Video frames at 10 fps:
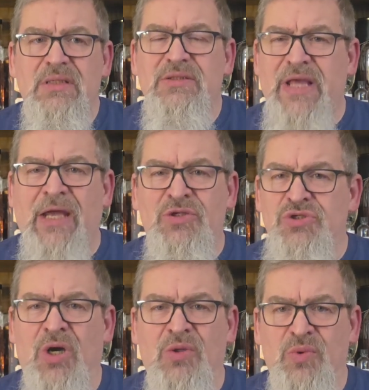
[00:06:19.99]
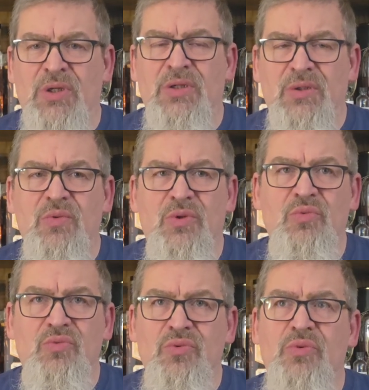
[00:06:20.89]
Dan and Sean were
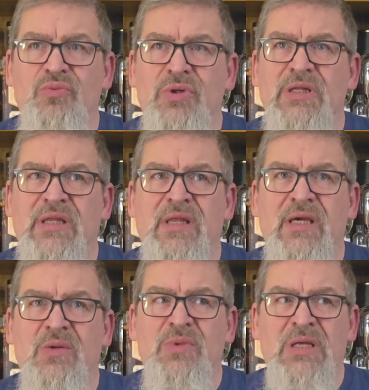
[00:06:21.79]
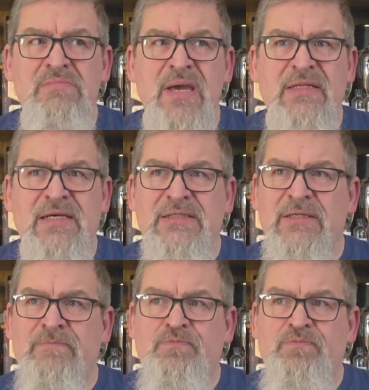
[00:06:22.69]
really thinking when they made this.